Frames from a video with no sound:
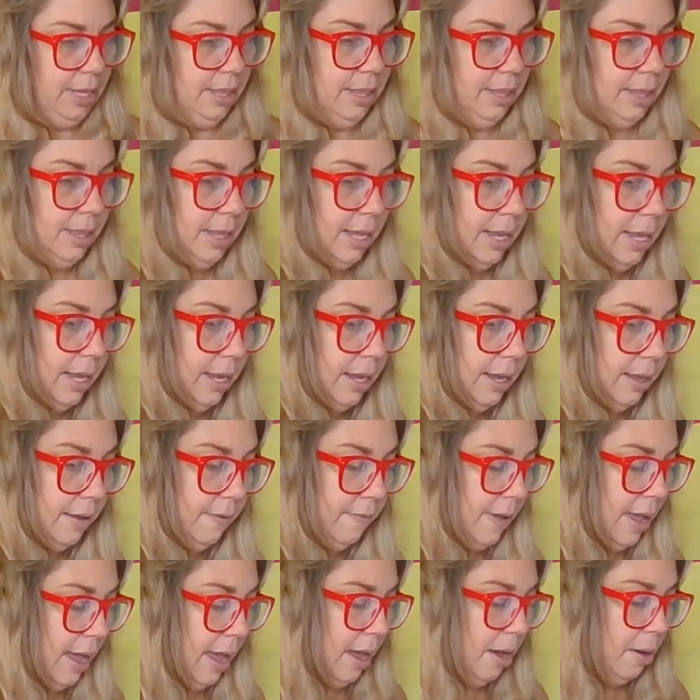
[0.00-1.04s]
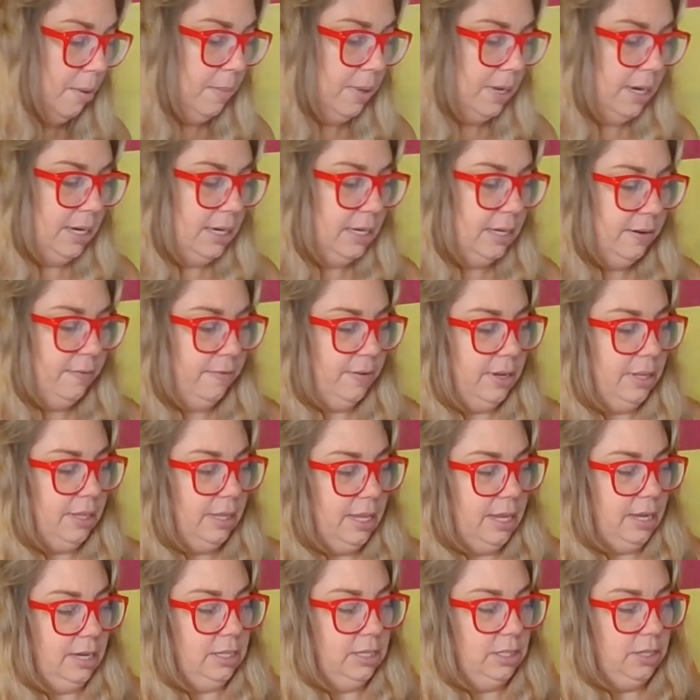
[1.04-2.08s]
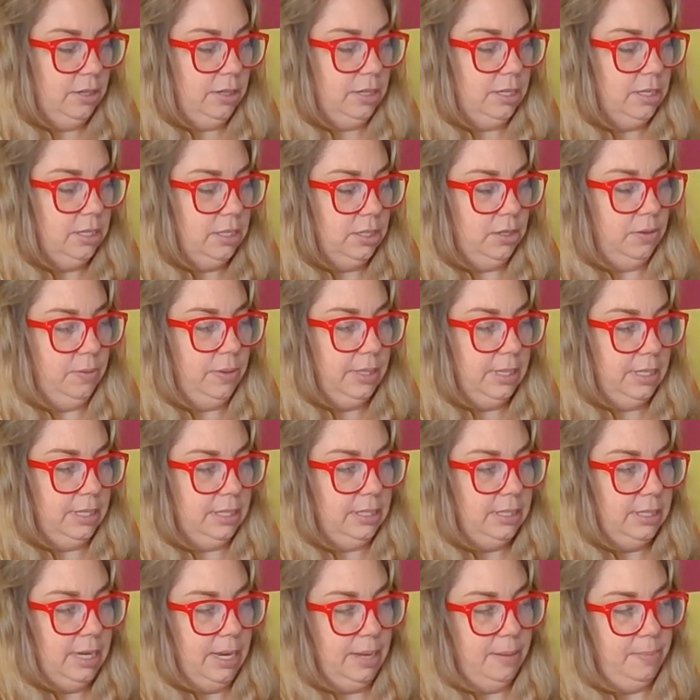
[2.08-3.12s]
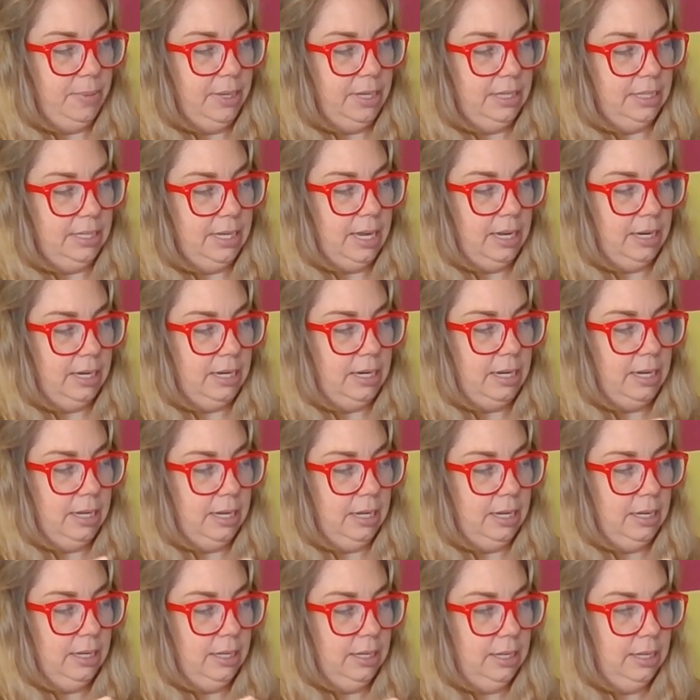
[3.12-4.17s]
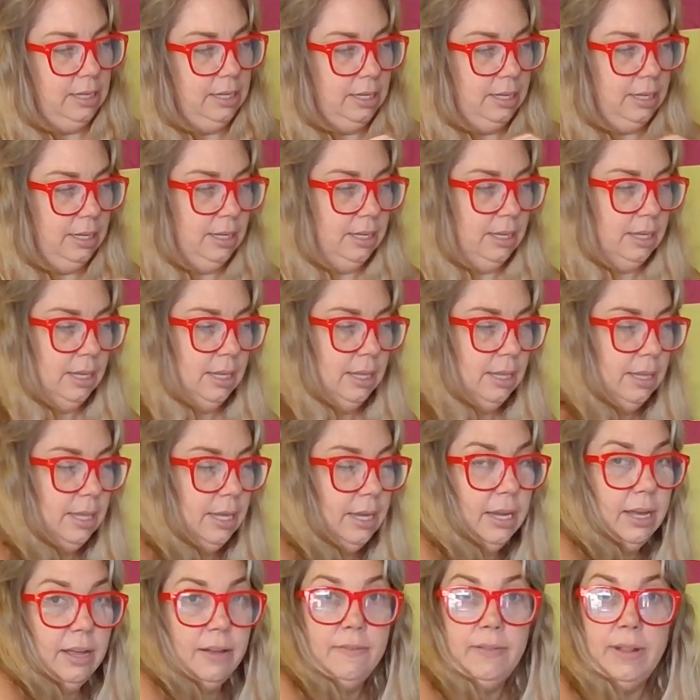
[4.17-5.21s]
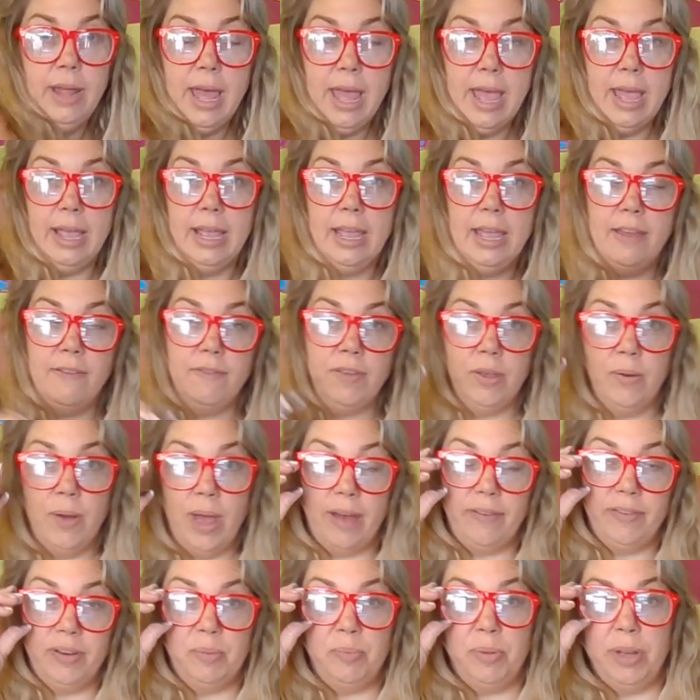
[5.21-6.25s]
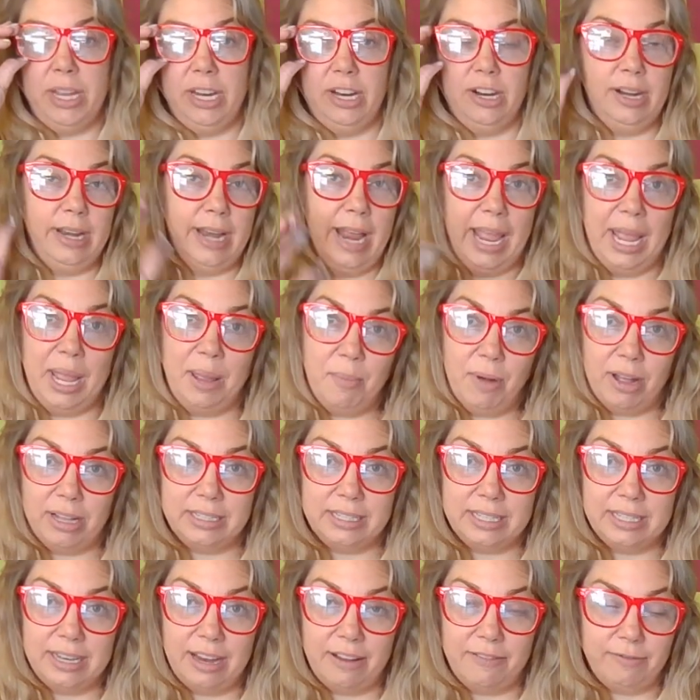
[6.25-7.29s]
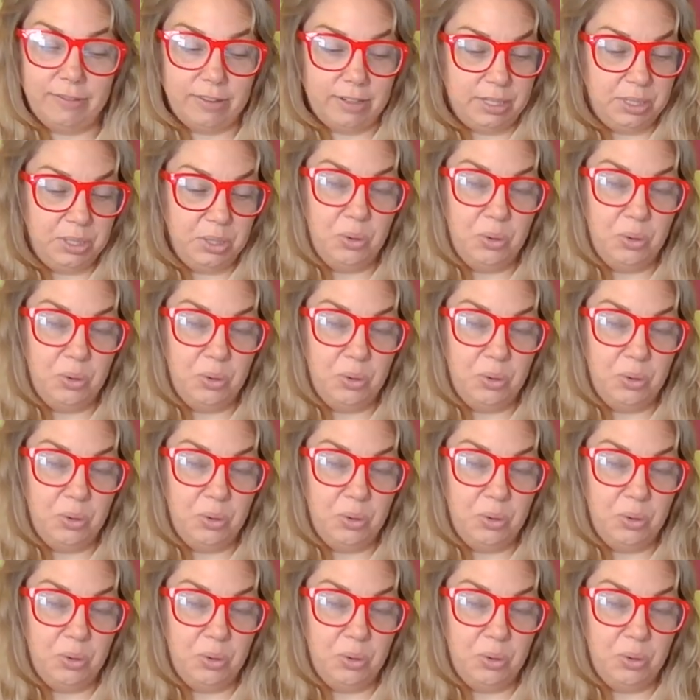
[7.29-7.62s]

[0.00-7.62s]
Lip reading: And think of how many different things you can do with the stamping technique. Think of, like, if you have to put your name on stuff for